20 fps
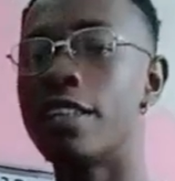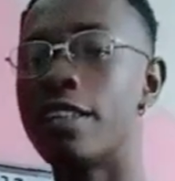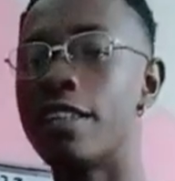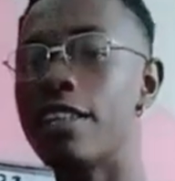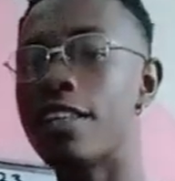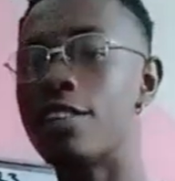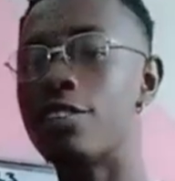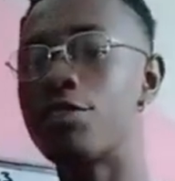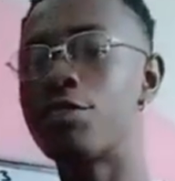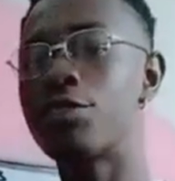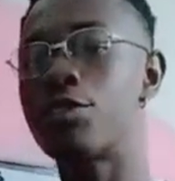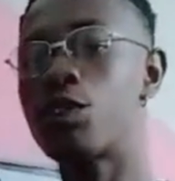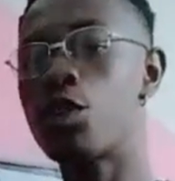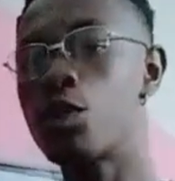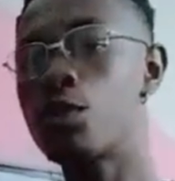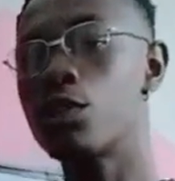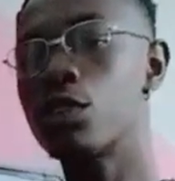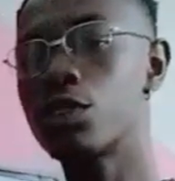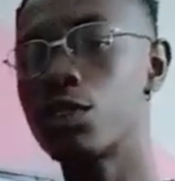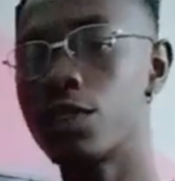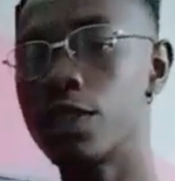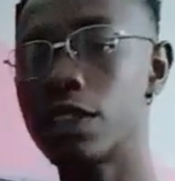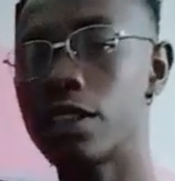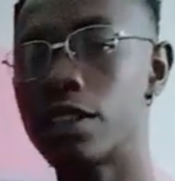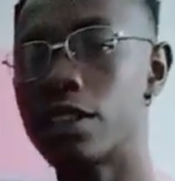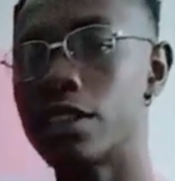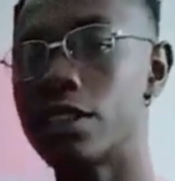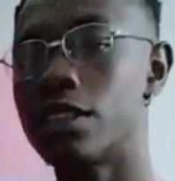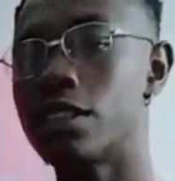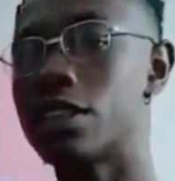there are formal
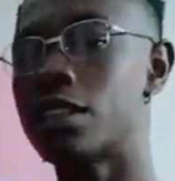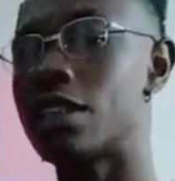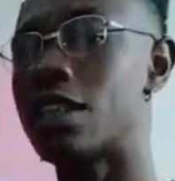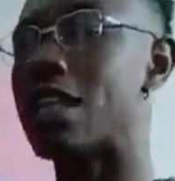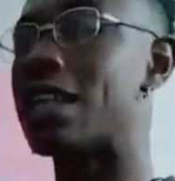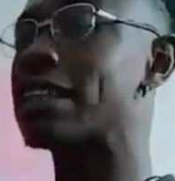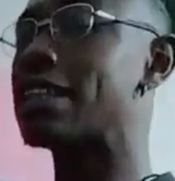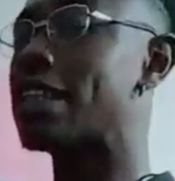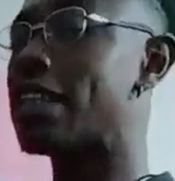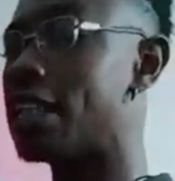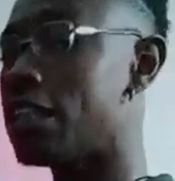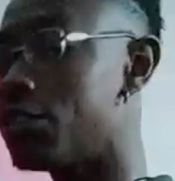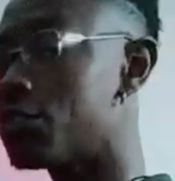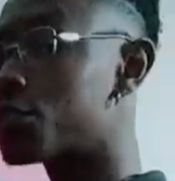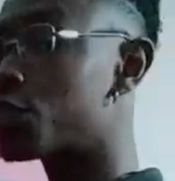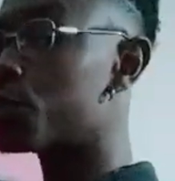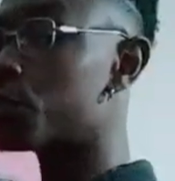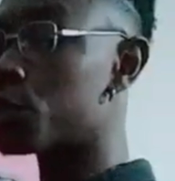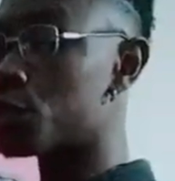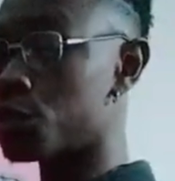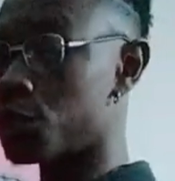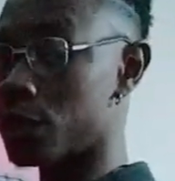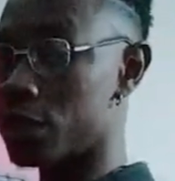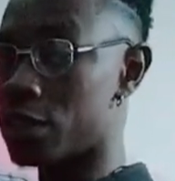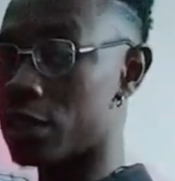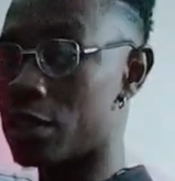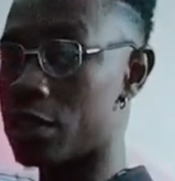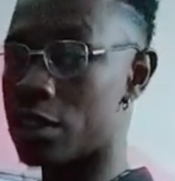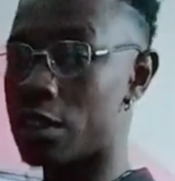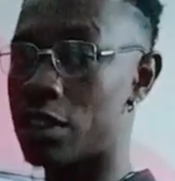greetings and informal
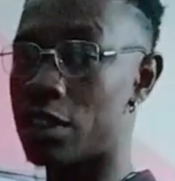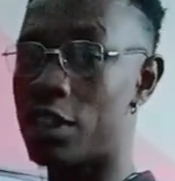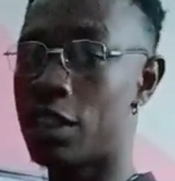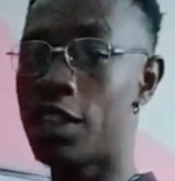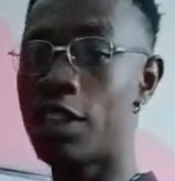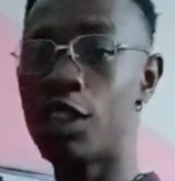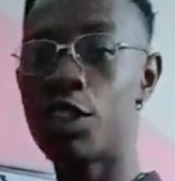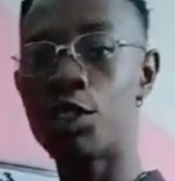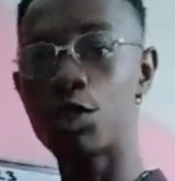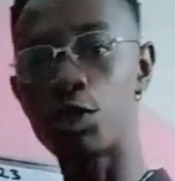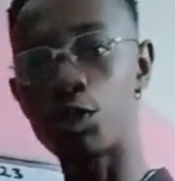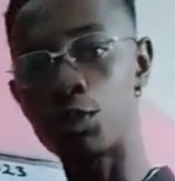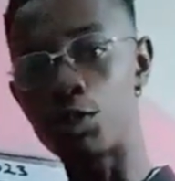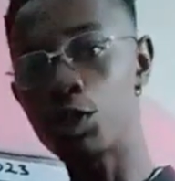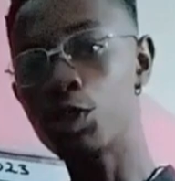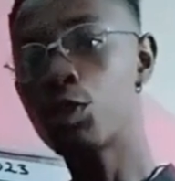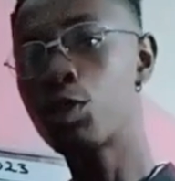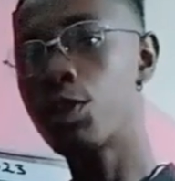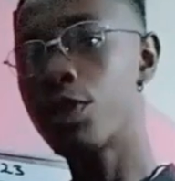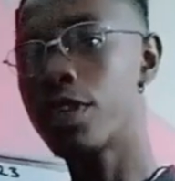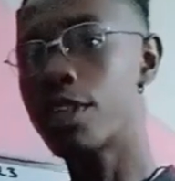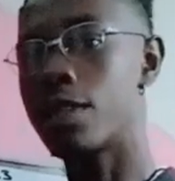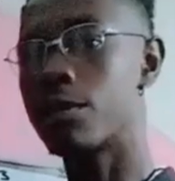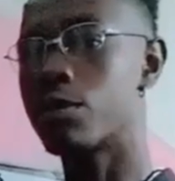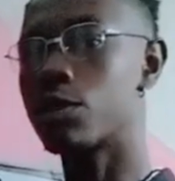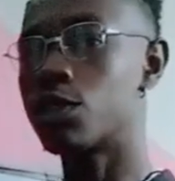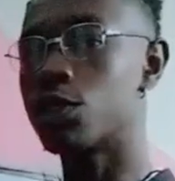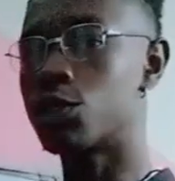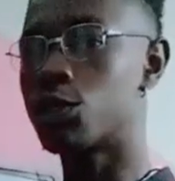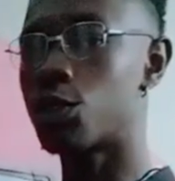greetings. So real quick, I'm
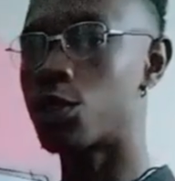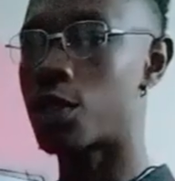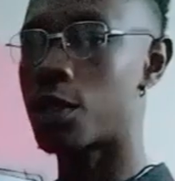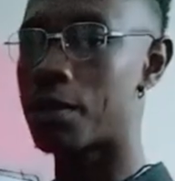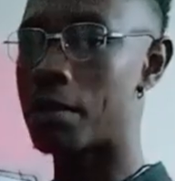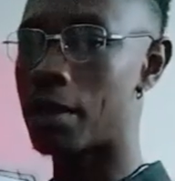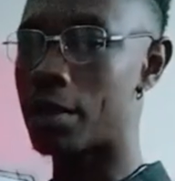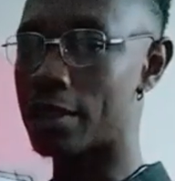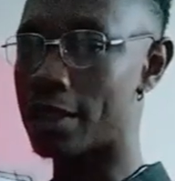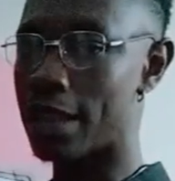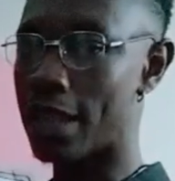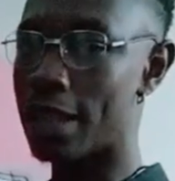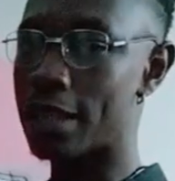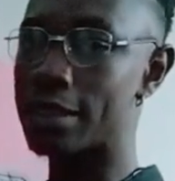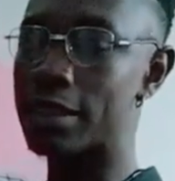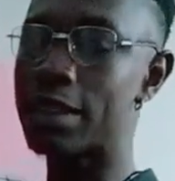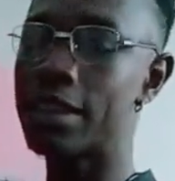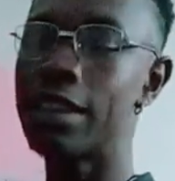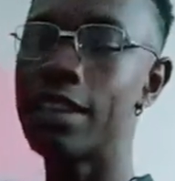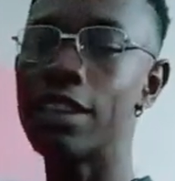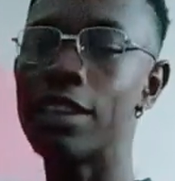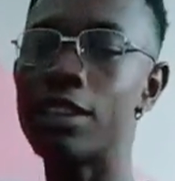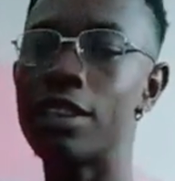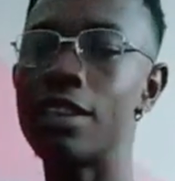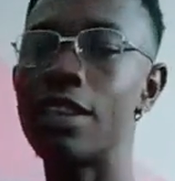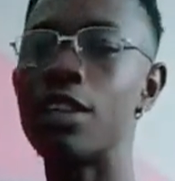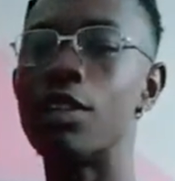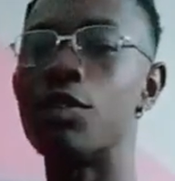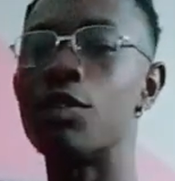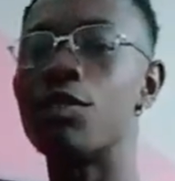going to talk about that. So
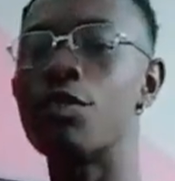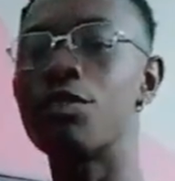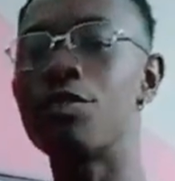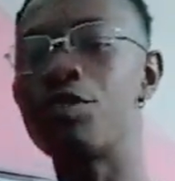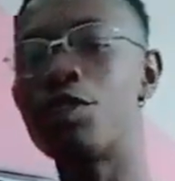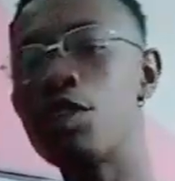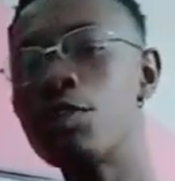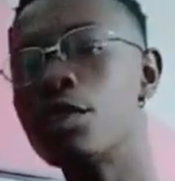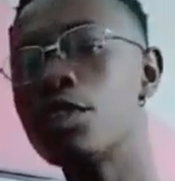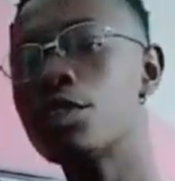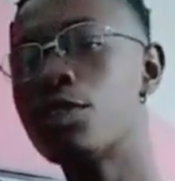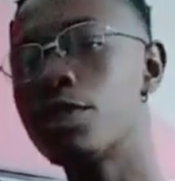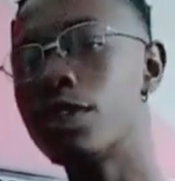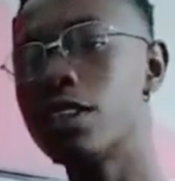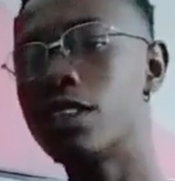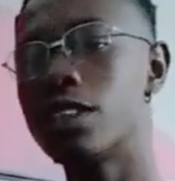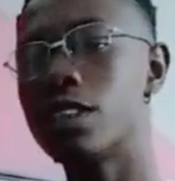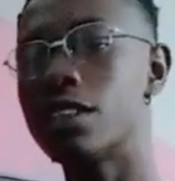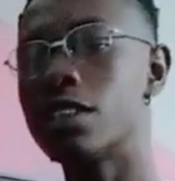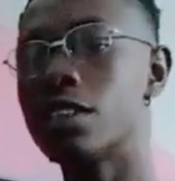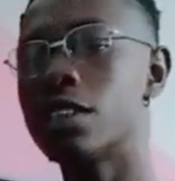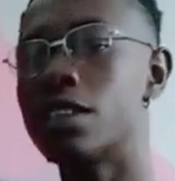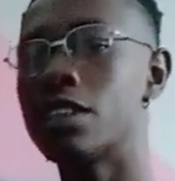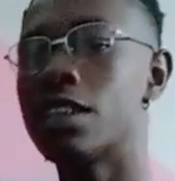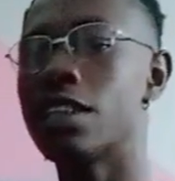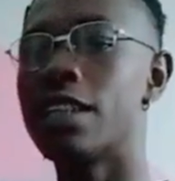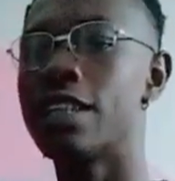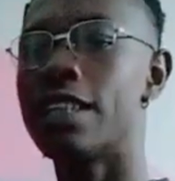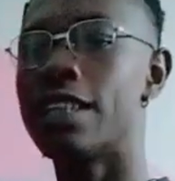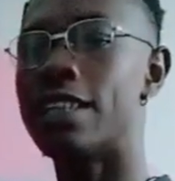now, formal greetings
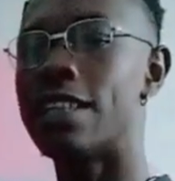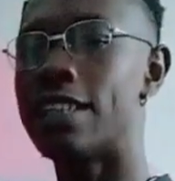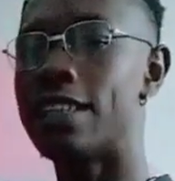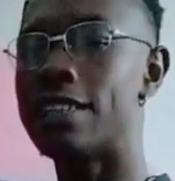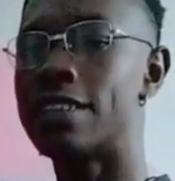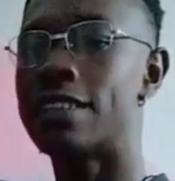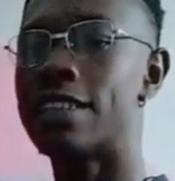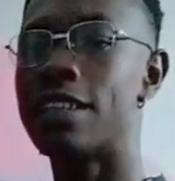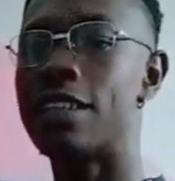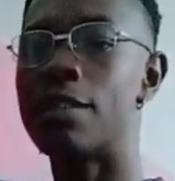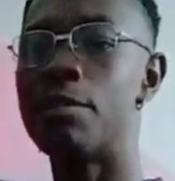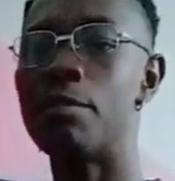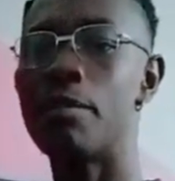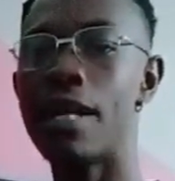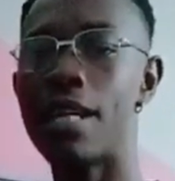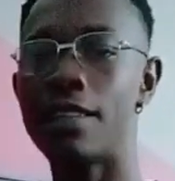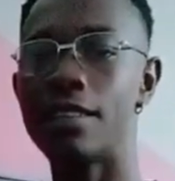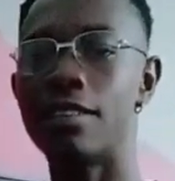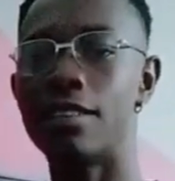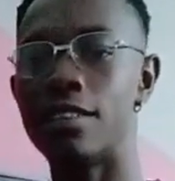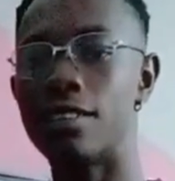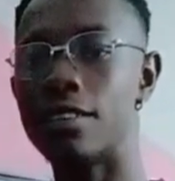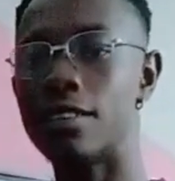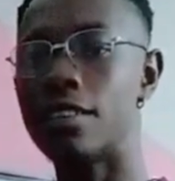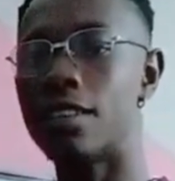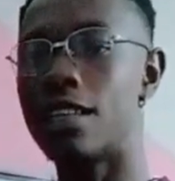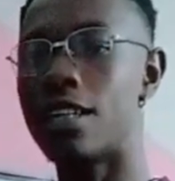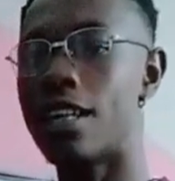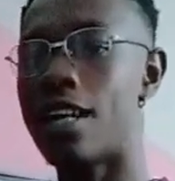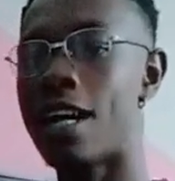is a manner
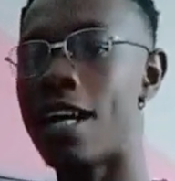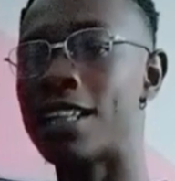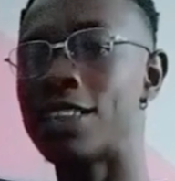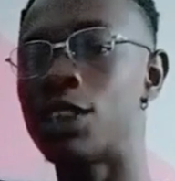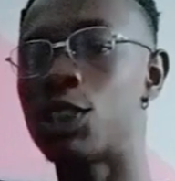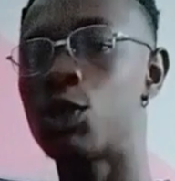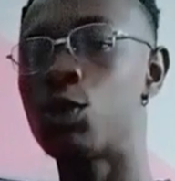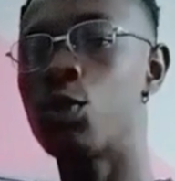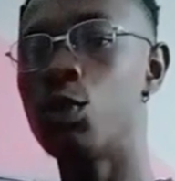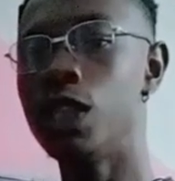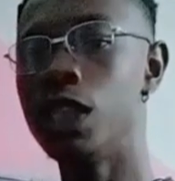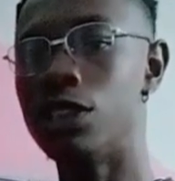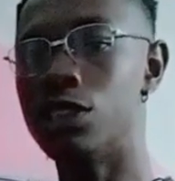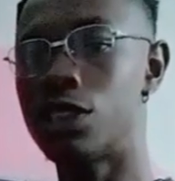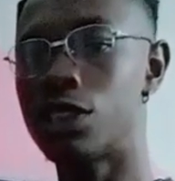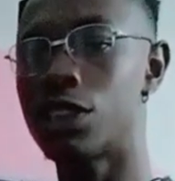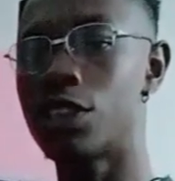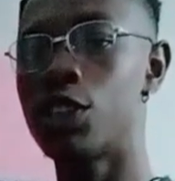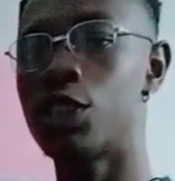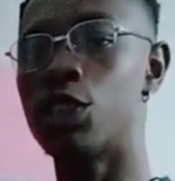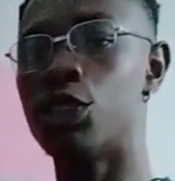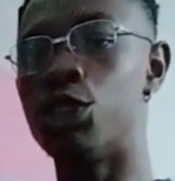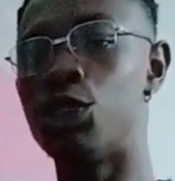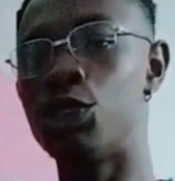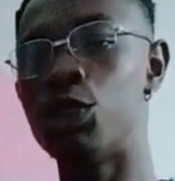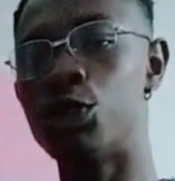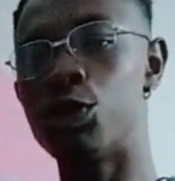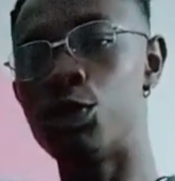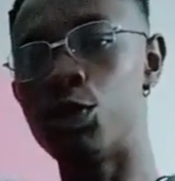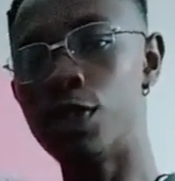at which
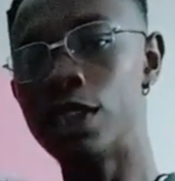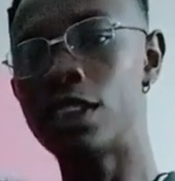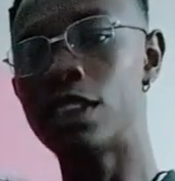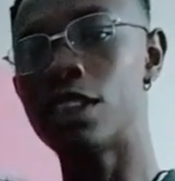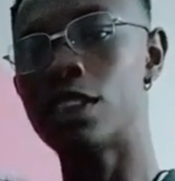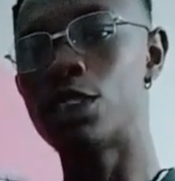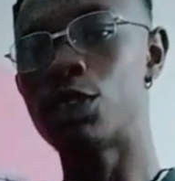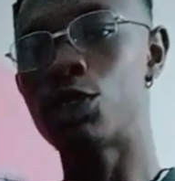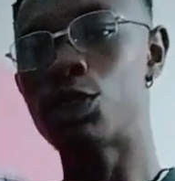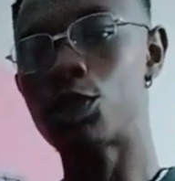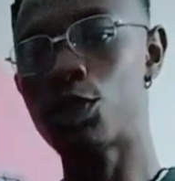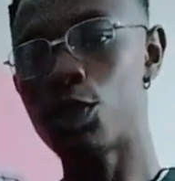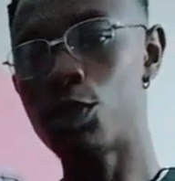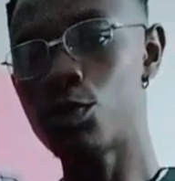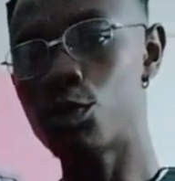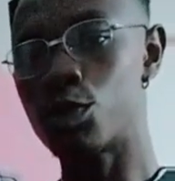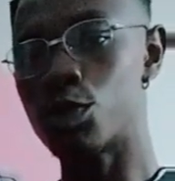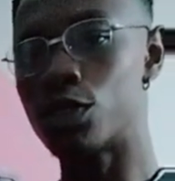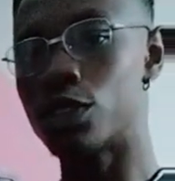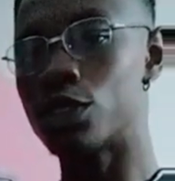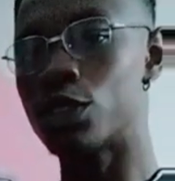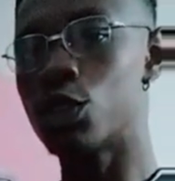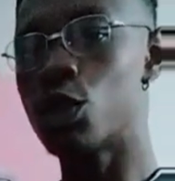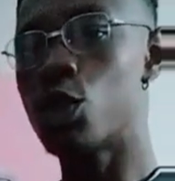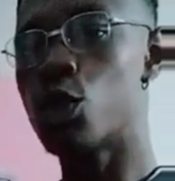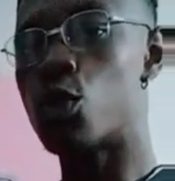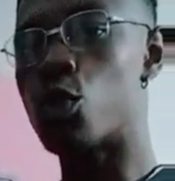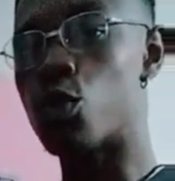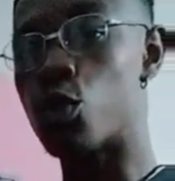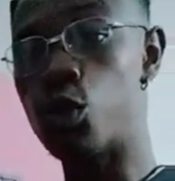you greet someone
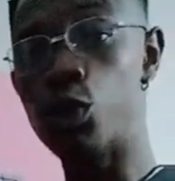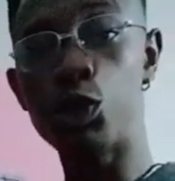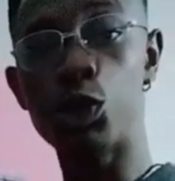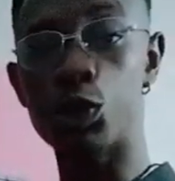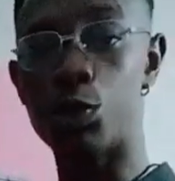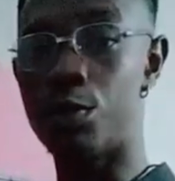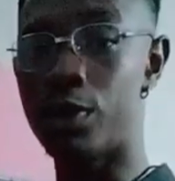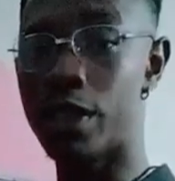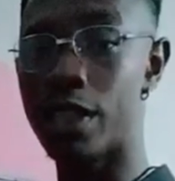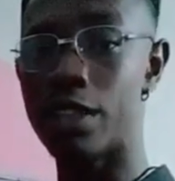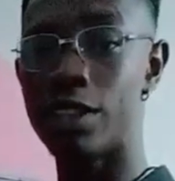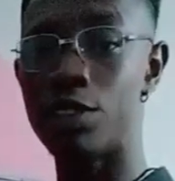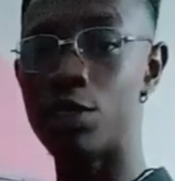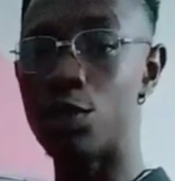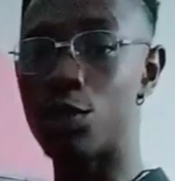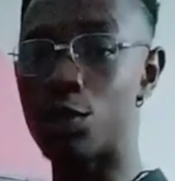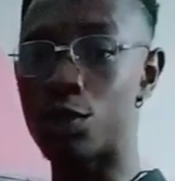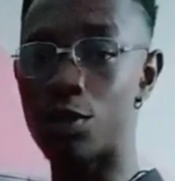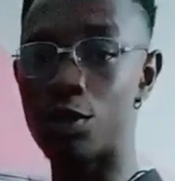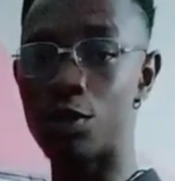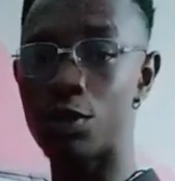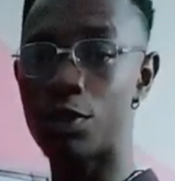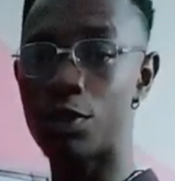who you barely know.